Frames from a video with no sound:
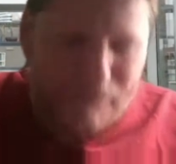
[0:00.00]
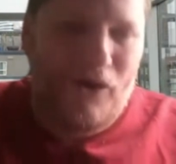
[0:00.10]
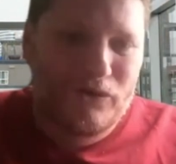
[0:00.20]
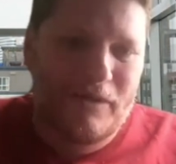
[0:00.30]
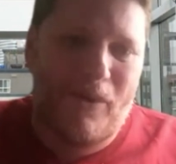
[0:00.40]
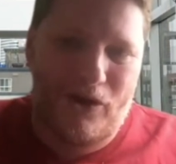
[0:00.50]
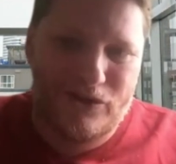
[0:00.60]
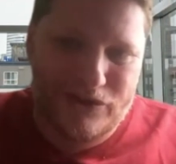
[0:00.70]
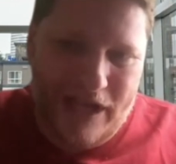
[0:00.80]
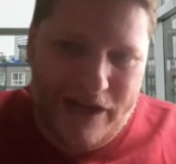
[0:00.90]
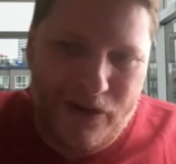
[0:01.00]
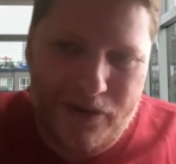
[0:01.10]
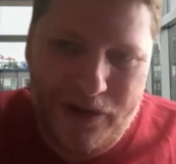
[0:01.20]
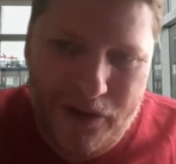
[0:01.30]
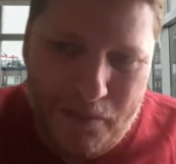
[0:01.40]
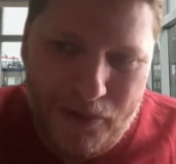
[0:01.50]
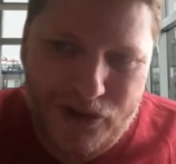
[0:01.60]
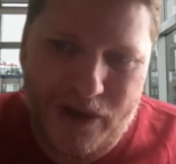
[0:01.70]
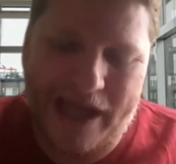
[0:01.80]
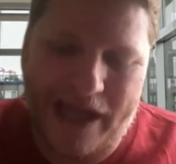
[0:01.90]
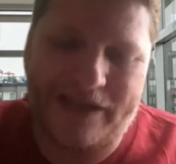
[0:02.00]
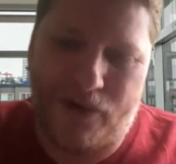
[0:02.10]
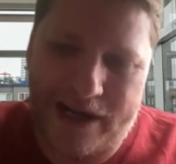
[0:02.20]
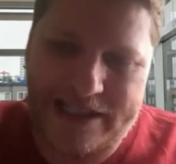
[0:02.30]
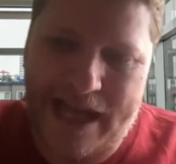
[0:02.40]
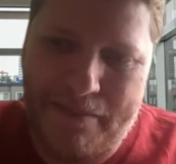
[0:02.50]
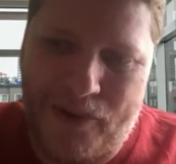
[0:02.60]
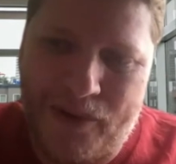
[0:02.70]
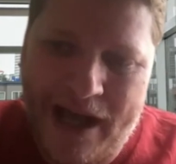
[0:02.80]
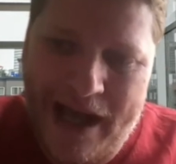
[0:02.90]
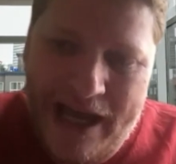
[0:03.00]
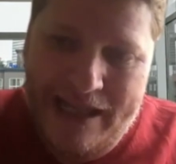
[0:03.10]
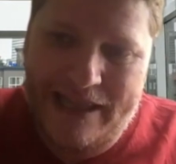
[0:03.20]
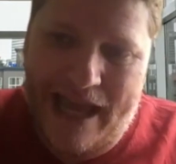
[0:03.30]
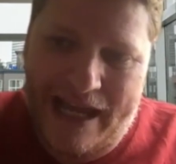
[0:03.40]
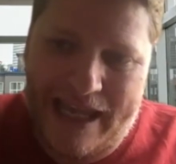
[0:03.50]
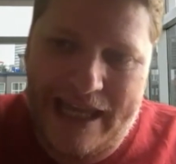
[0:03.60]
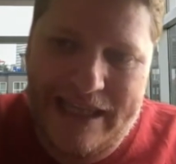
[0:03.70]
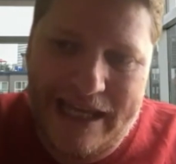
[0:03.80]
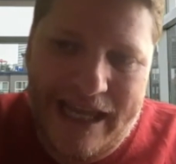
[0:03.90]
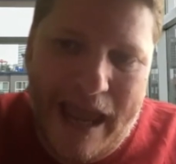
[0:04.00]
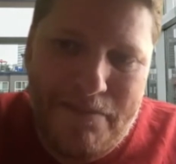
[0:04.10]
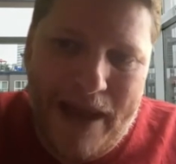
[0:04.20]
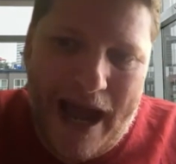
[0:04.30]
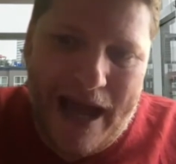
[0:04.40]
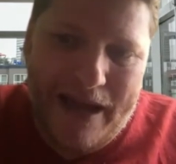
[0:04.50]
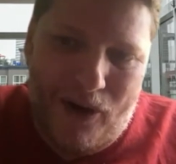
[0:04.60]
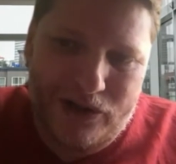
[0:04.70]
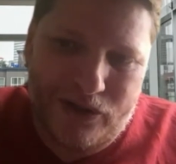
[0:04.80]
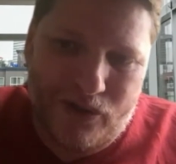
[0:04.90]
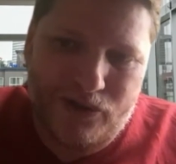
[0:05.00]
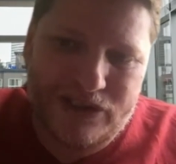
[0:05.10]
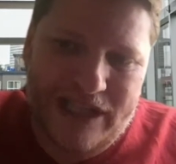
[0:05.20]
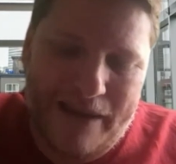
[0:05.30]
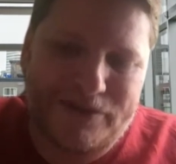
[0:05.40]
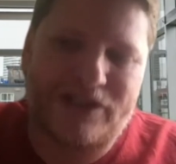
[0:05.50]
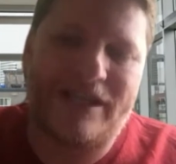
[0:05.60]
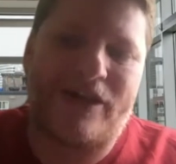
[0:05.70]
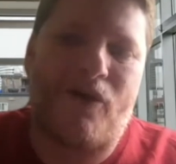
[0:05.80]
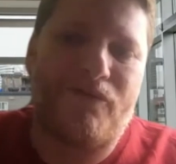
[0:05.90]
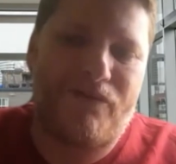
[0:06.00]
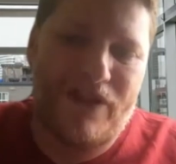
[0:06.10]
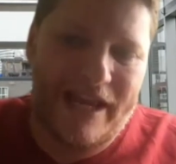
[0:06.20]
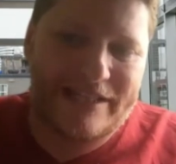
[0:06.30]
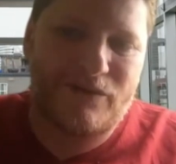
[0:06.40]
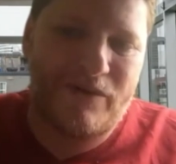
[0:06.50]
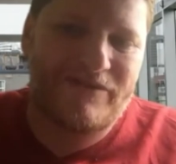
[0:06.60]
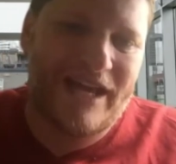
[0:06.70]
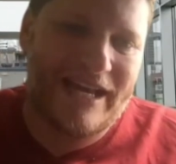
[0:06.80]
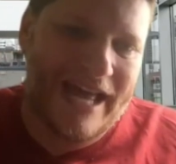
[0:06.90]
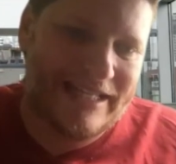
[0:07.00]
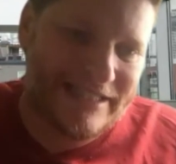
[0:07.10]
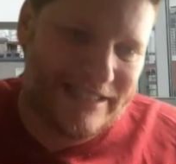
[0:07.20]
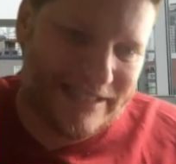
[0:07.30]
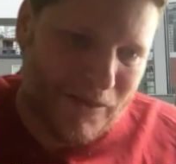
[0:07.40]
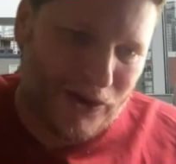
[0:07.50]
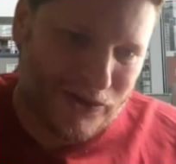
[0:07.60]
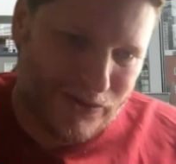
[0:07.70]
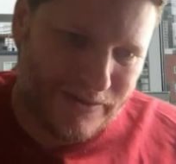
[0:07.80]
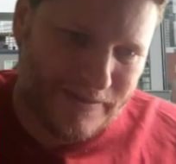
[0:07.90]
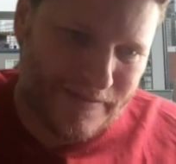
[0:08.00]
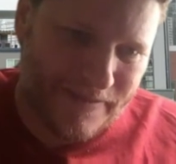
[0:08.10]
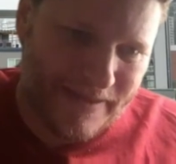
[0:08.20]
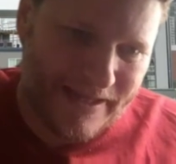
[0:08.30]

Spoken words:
of all the models that you put together? For example, can the KPI model conceptually conflict with the analysis model?